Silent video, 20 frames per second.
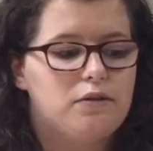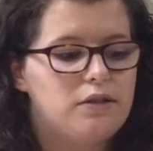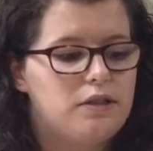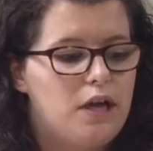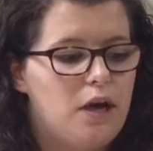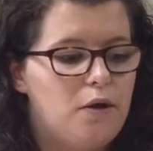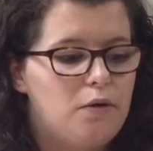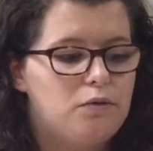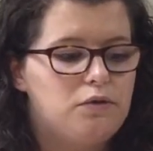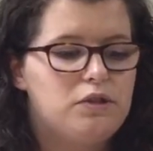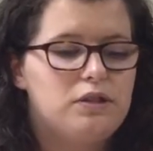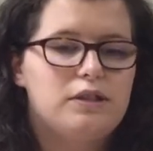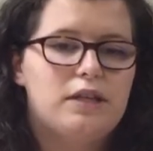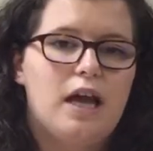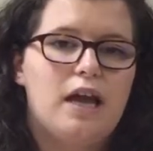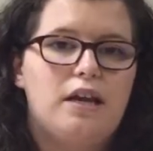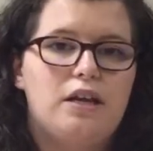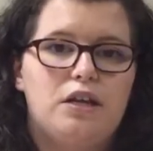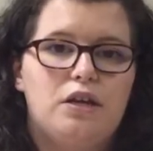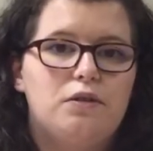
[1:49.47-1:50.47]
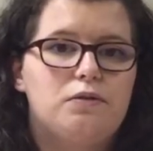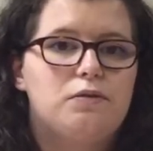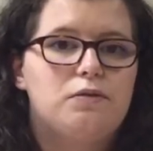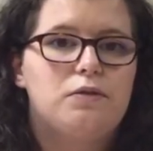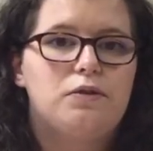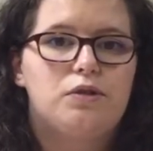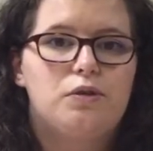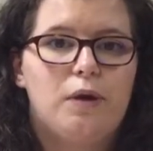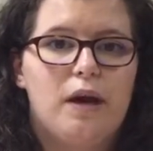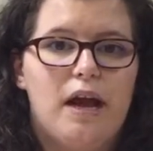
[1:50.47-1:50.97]
So just kind of use
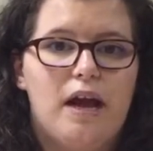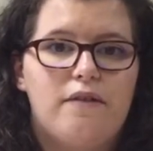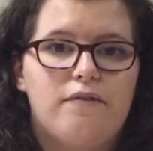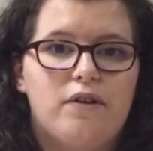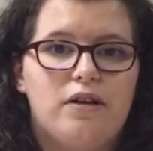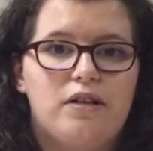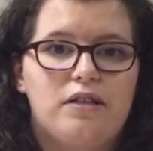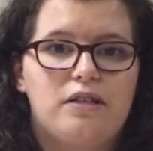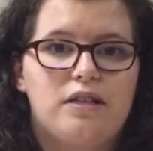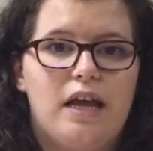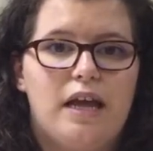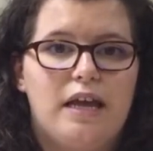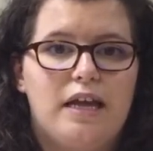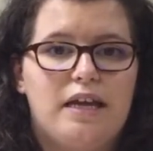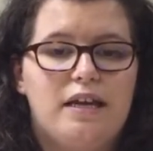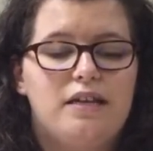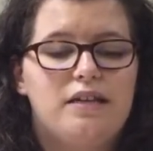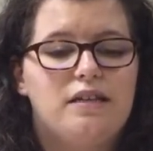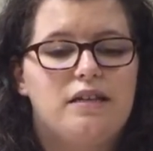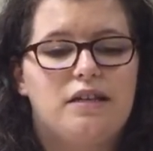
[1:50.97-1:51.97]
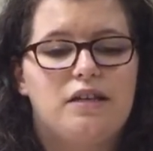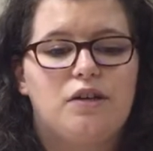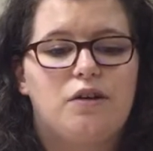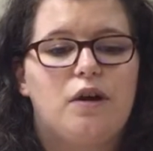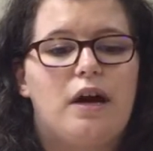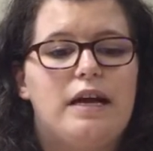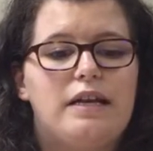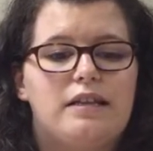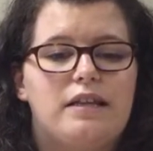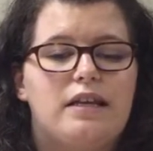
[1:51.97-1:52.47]
what you have on hand, and the
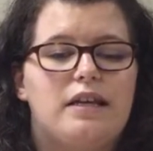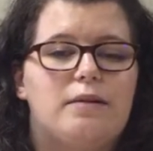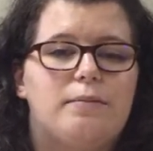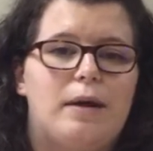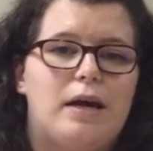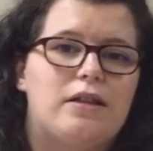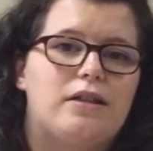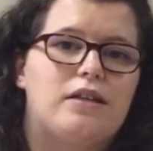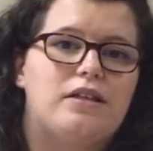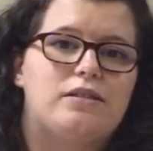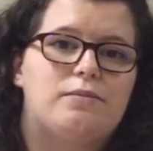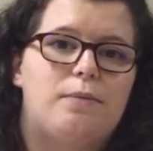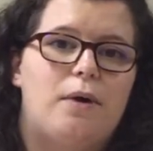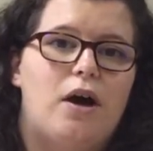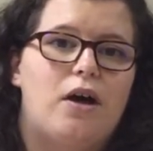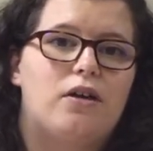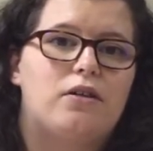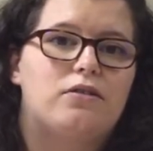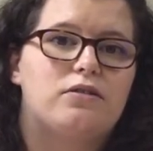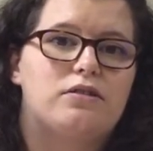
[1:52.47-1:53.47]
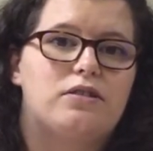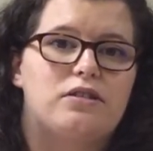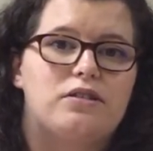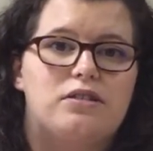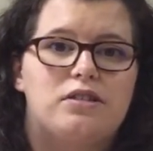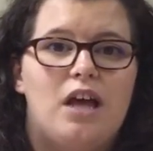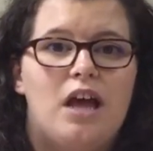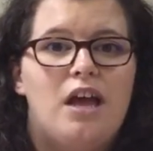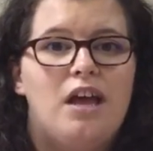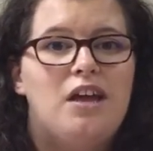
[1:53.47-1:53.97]
great thing about these bottles
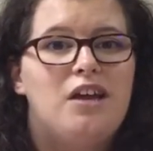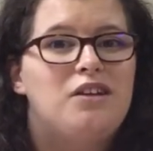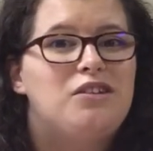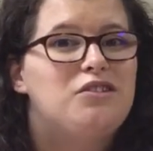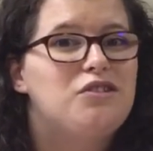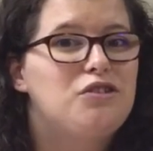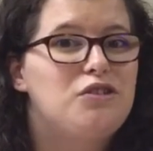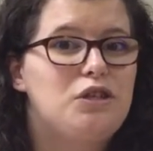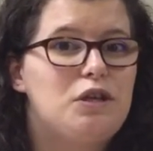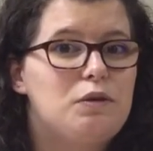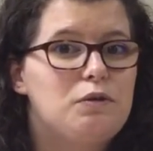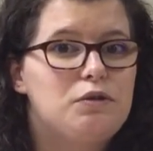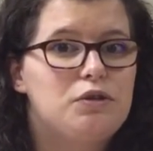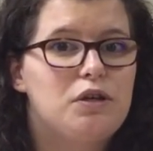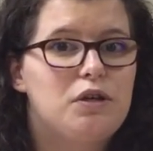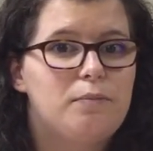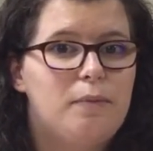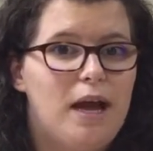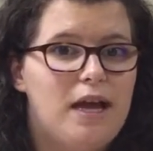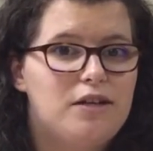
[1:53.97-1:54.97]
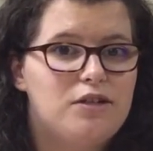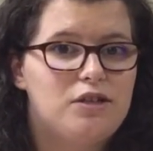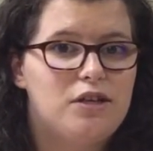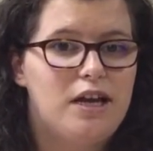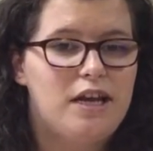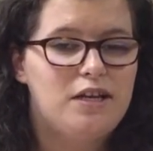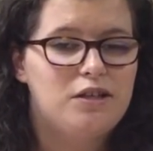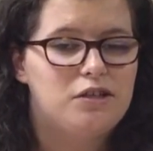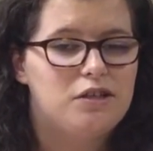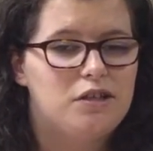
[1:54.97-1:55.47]
is just use your
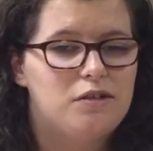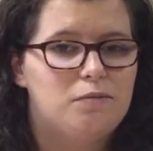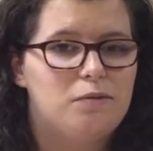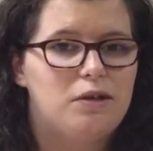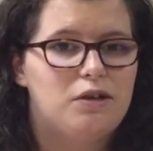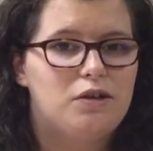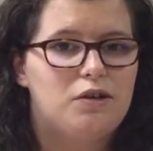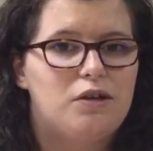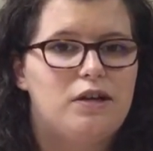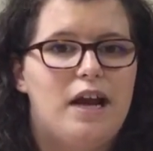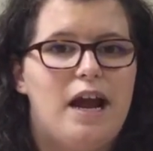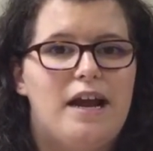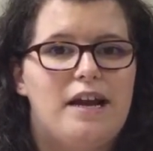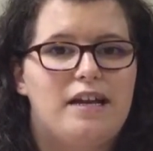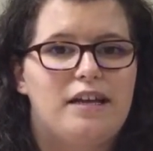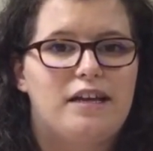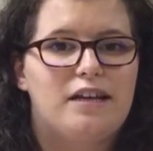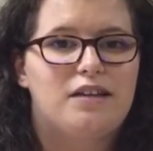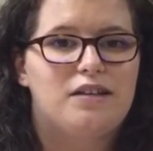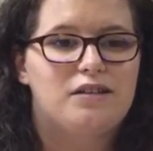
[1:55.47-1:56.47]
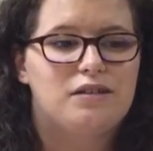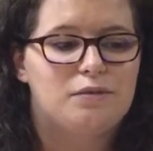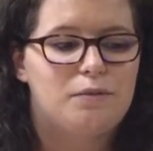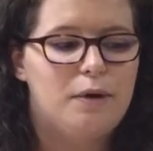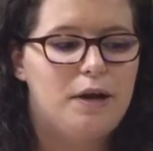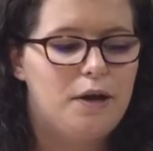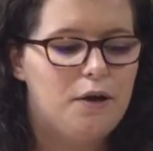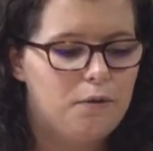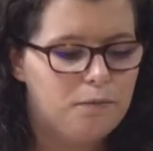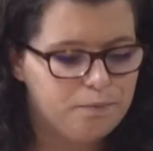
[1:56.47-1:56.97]
imagination when creating it as
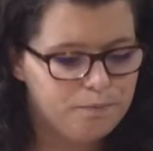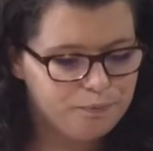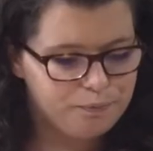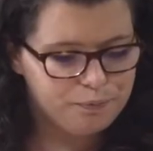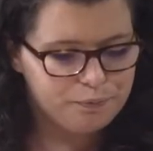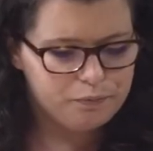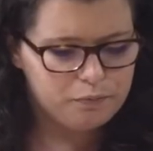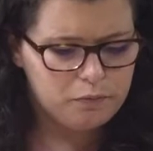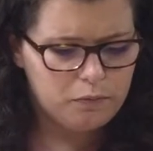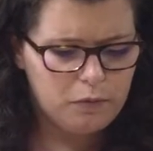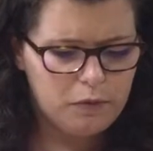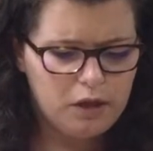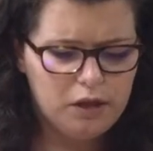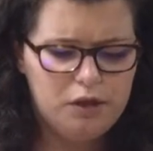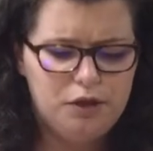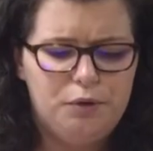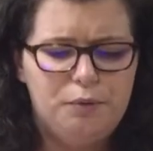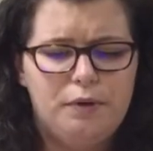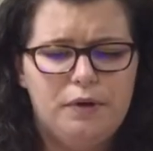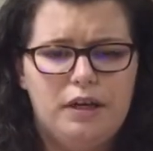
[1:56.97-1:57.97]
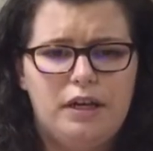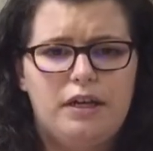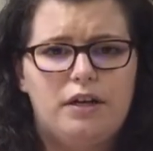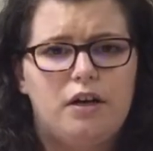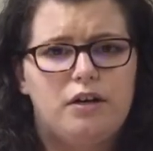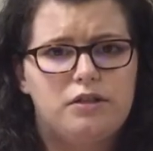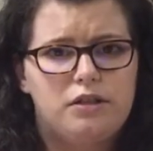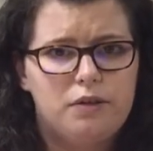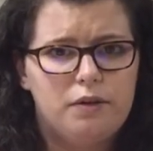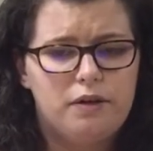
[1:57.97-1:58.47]
well. You will need
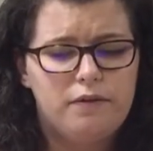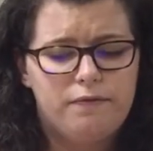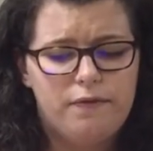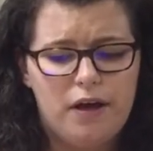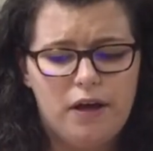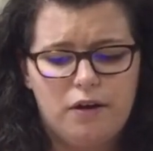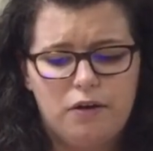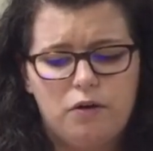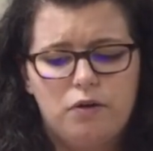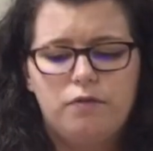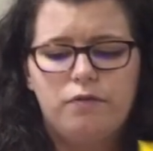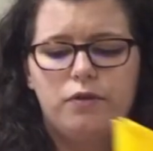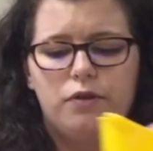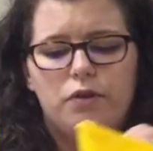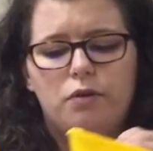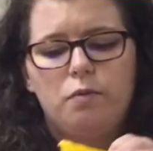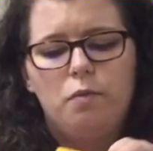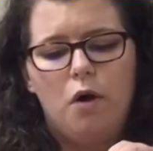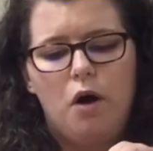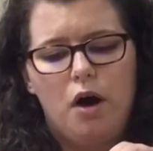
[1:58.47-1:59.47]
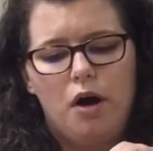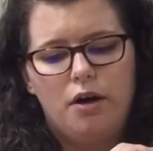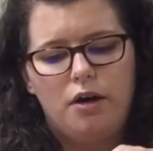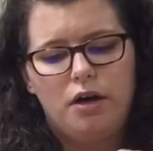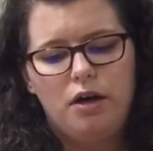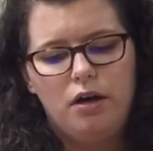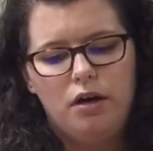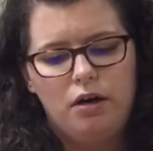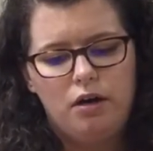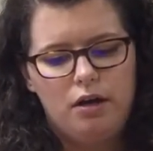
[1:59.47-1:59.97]
also a funnel for the
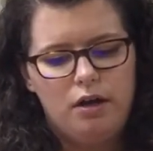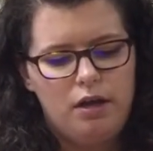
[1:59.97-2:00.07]
water.